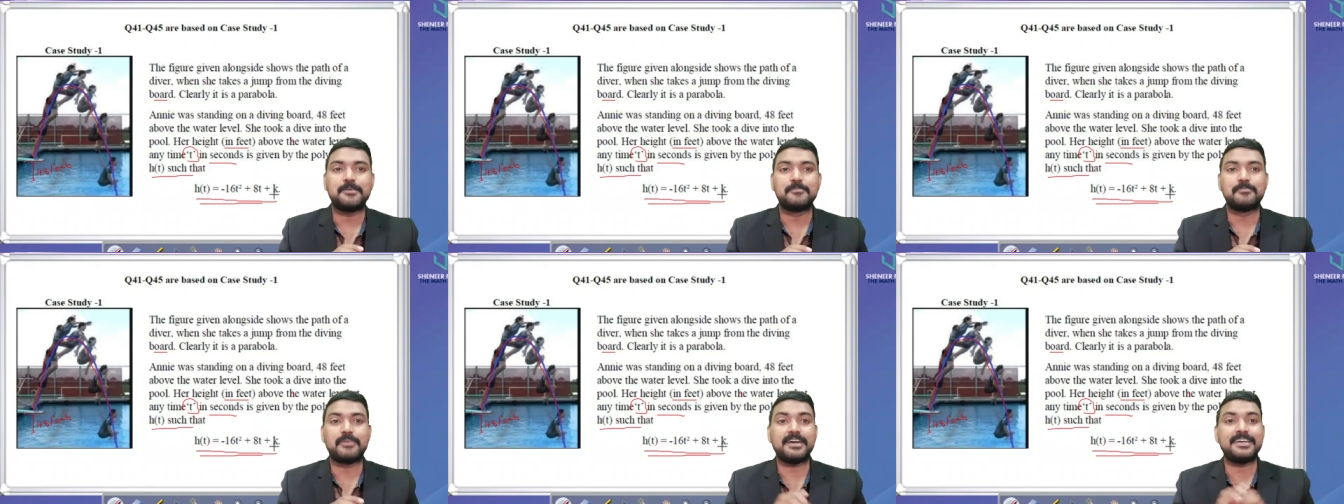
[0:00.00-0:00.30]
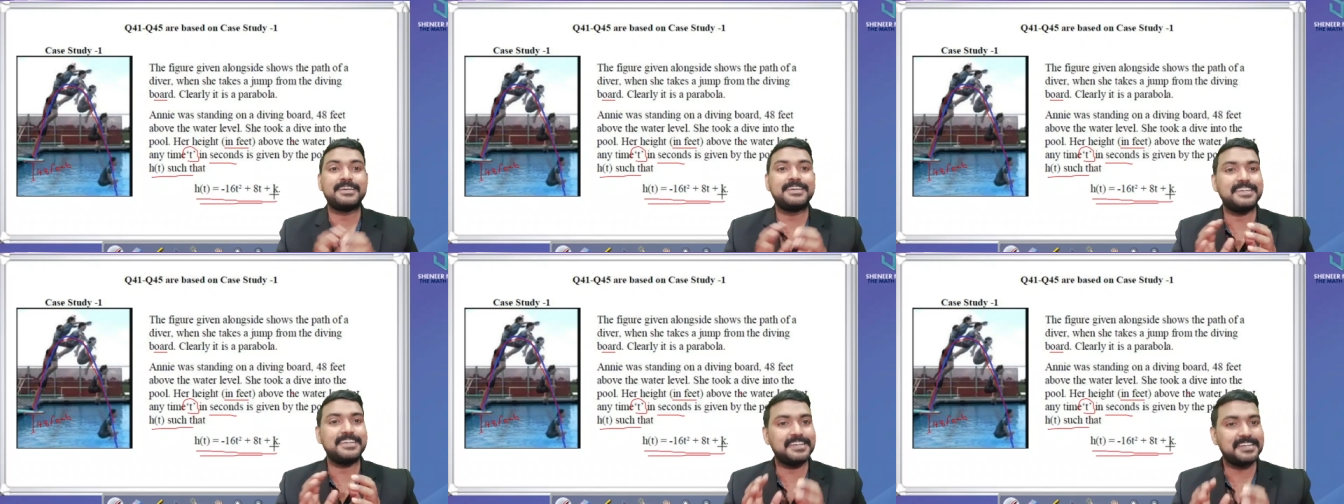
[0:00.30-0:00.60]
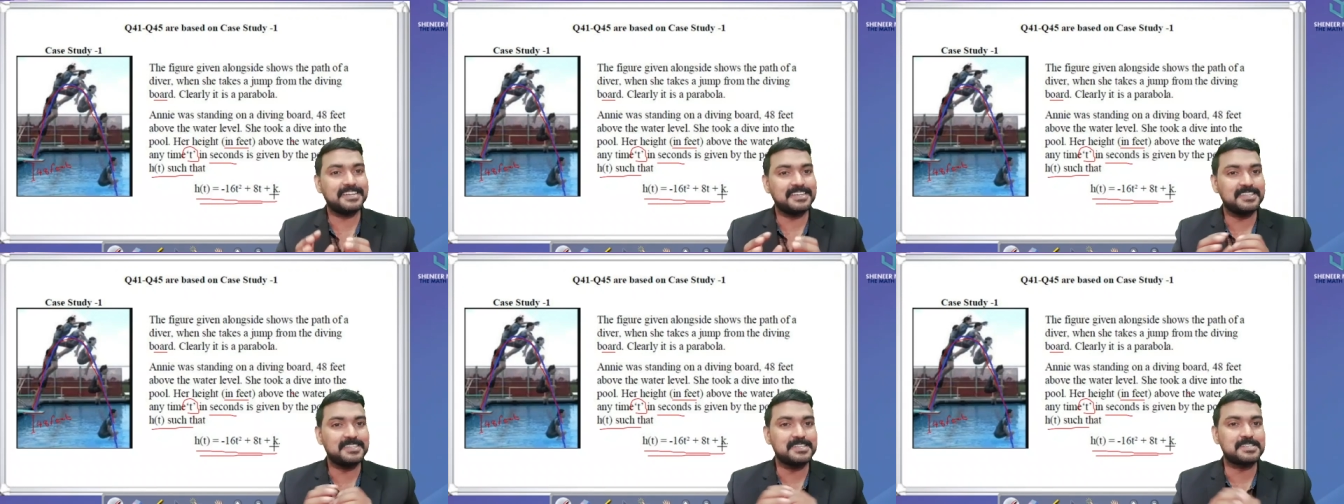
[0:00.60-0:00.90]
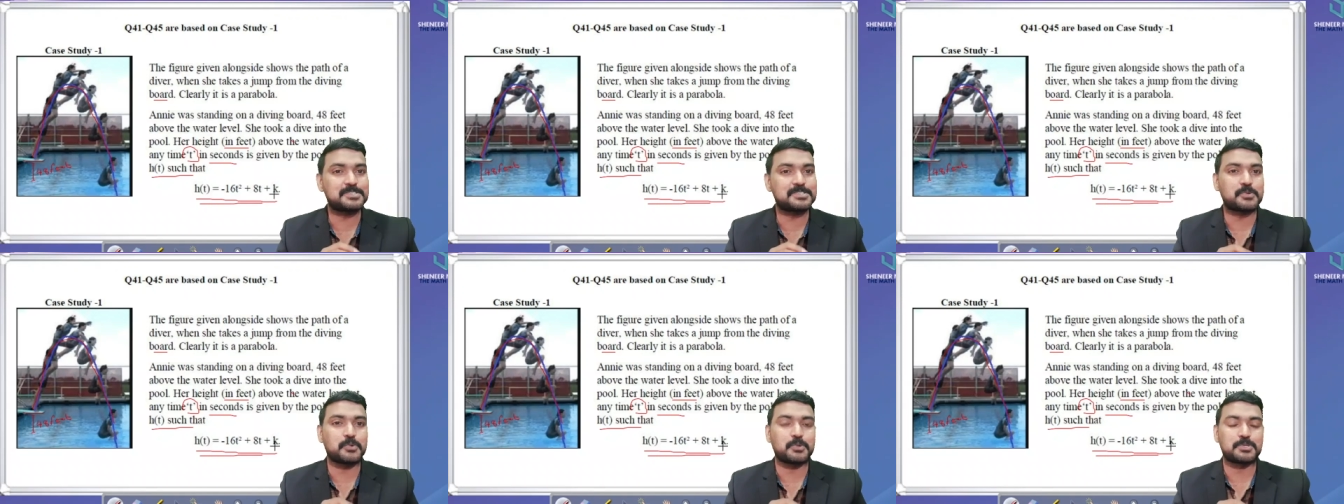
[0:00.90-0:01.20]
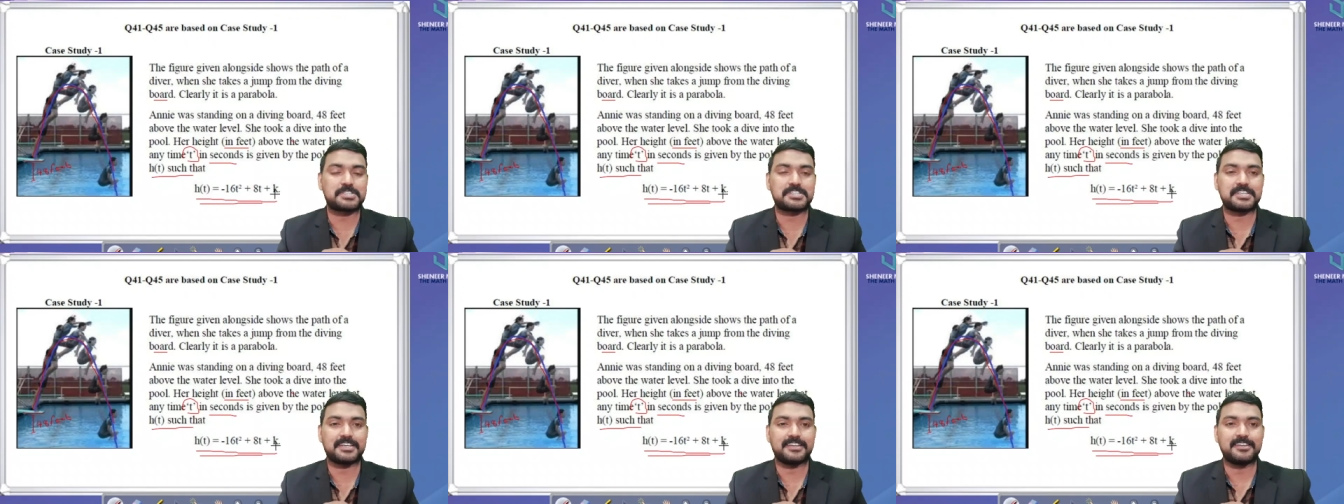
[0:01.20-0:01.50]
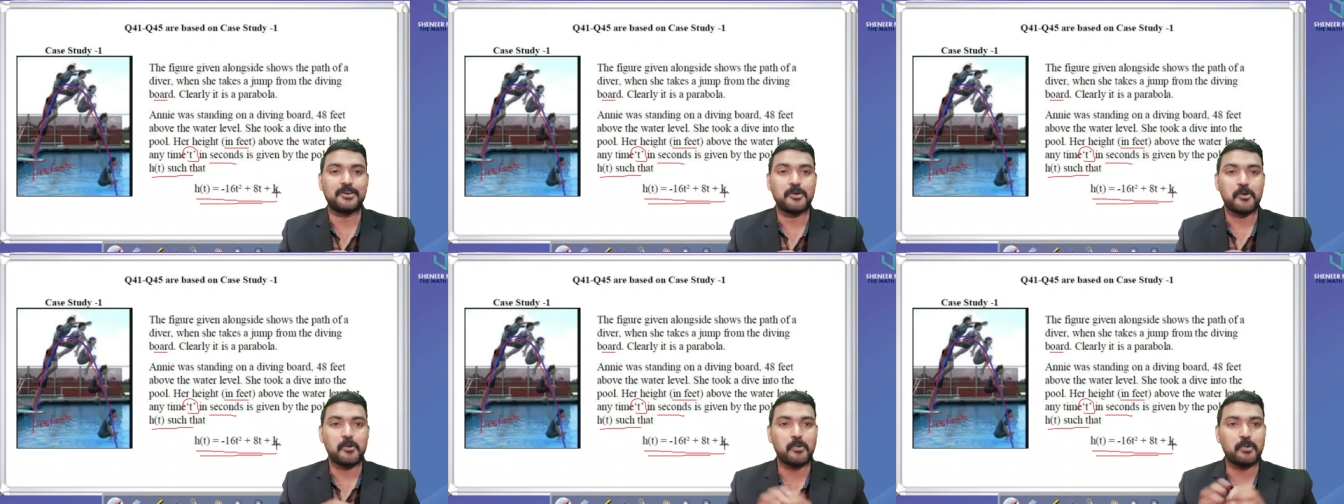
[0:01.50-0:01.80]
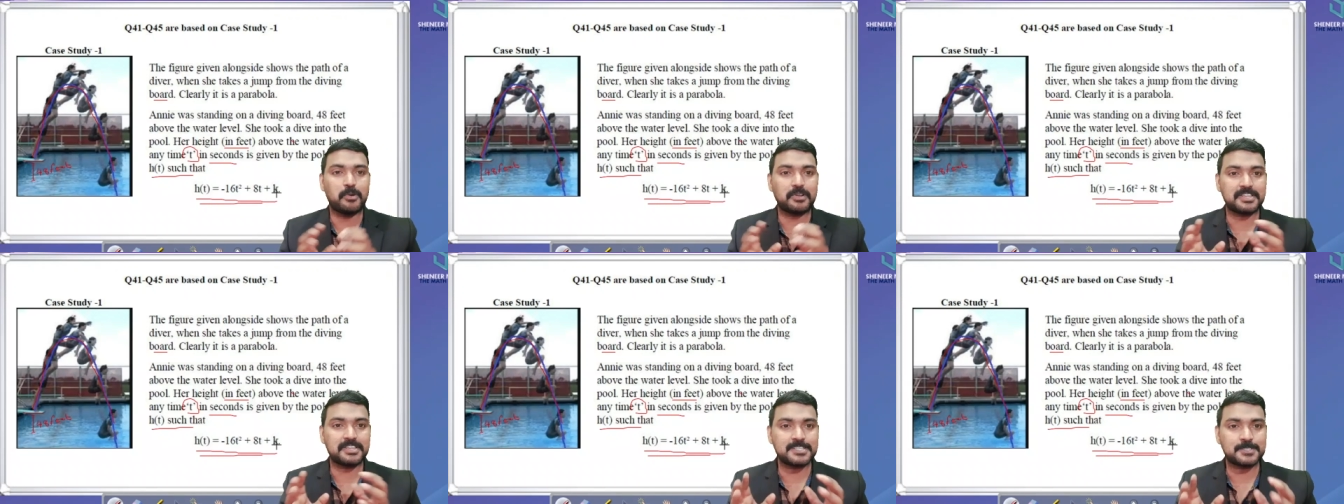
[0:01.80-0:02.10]
by hearing this question
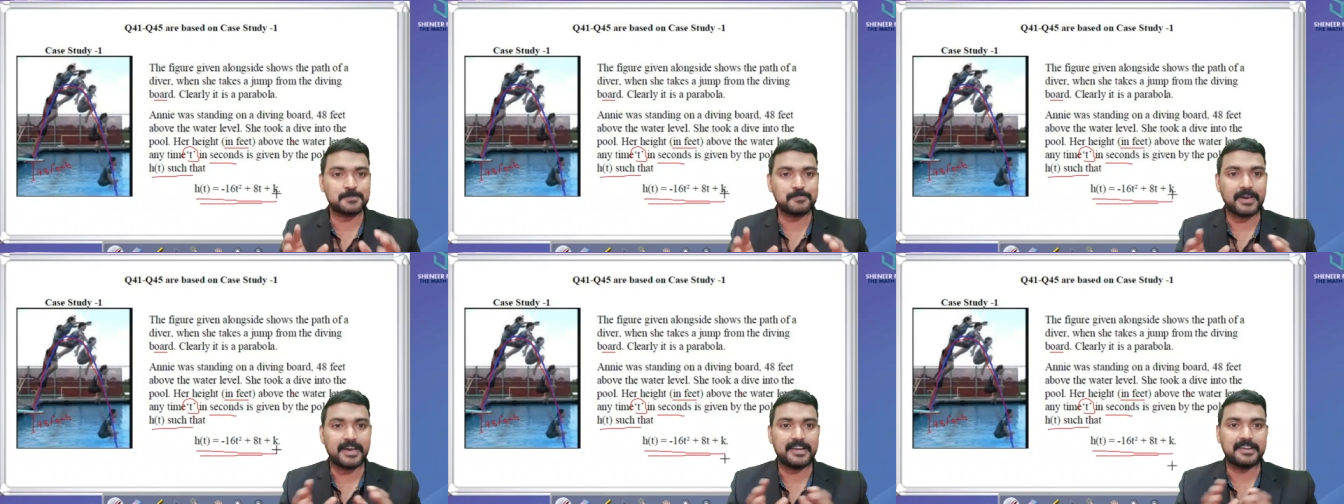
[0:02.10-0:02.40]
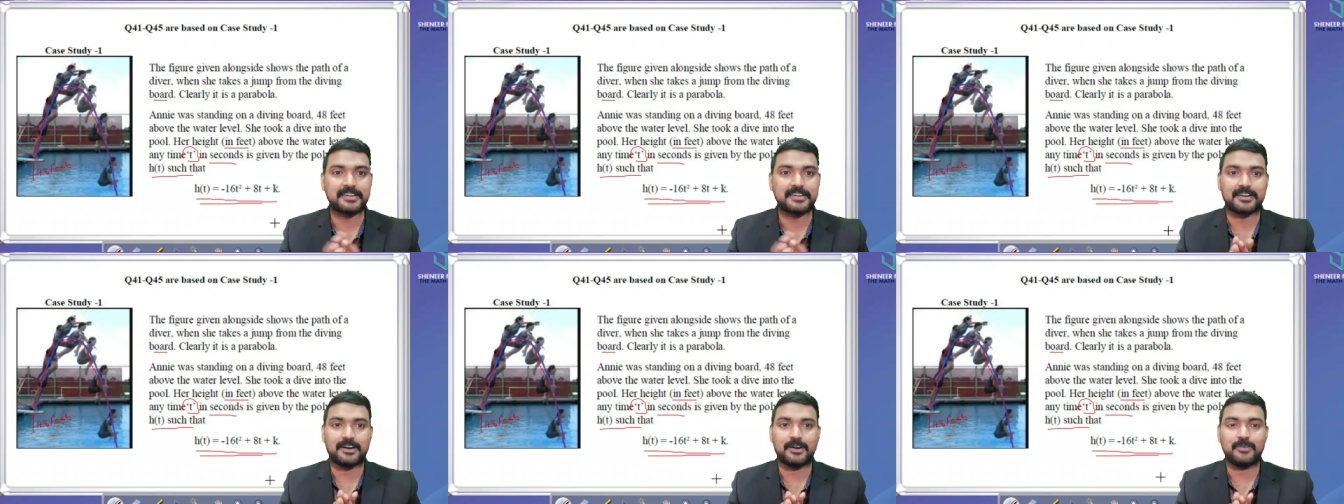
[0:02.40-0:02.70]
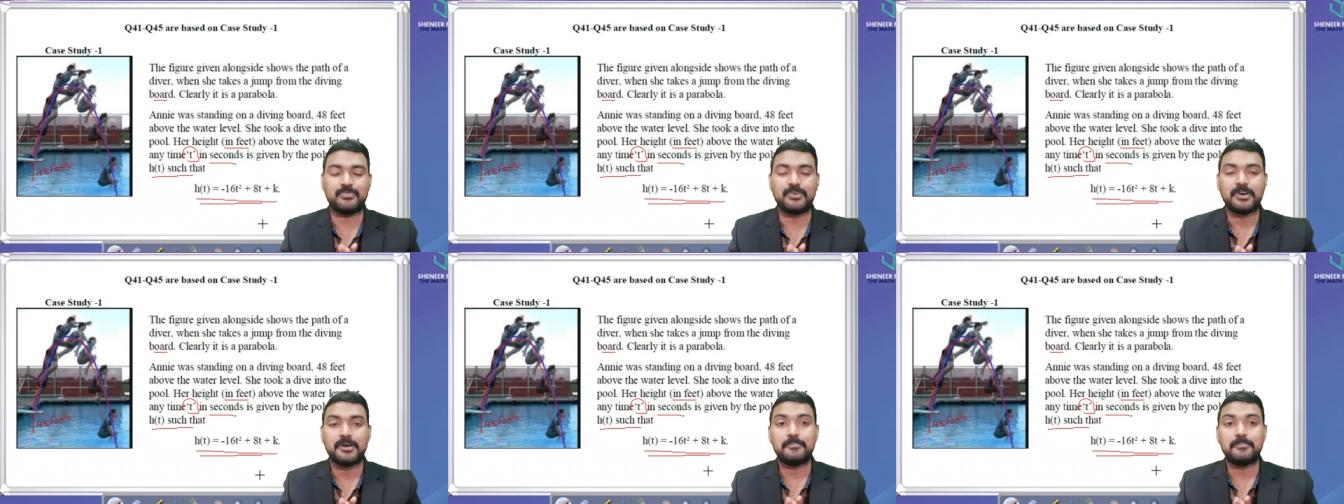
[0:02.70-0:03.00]
or this paragraph.